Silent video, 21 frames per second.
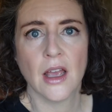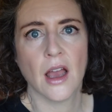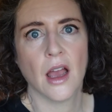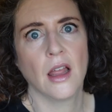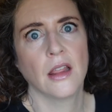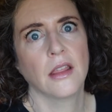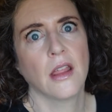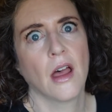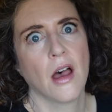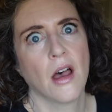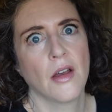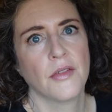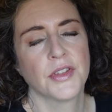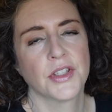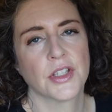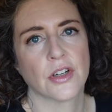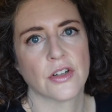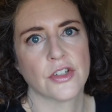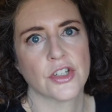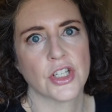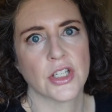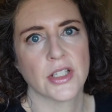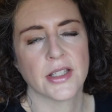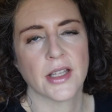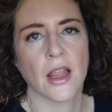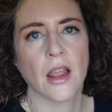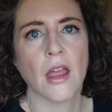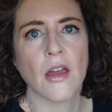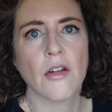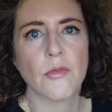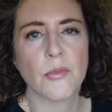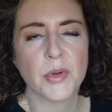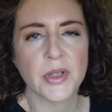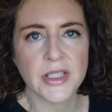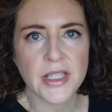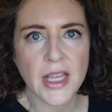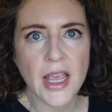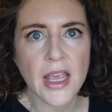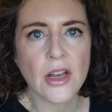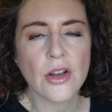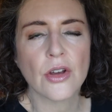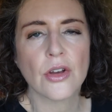I love starches. I love
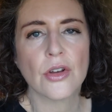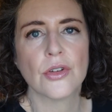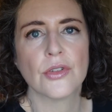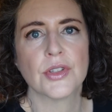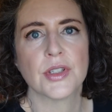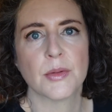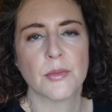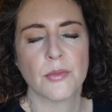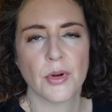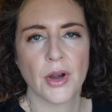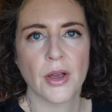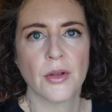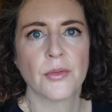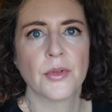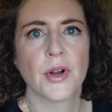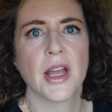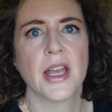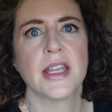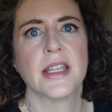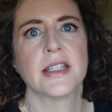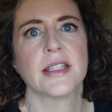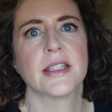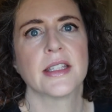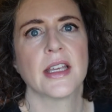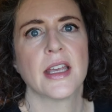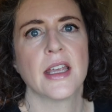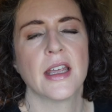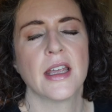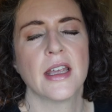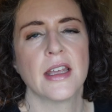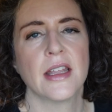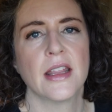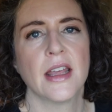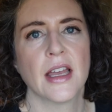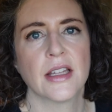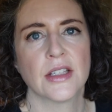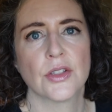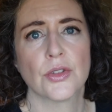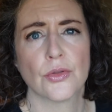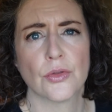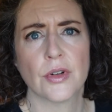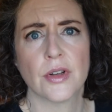potatoes and brown rice, I,
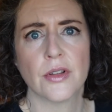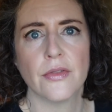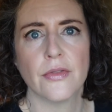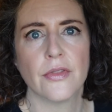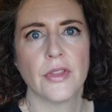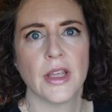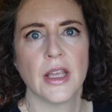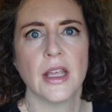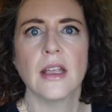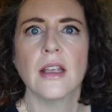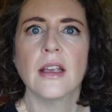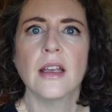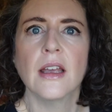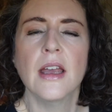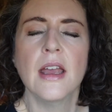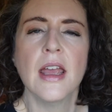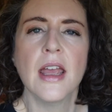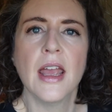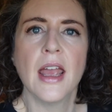that sort of thing.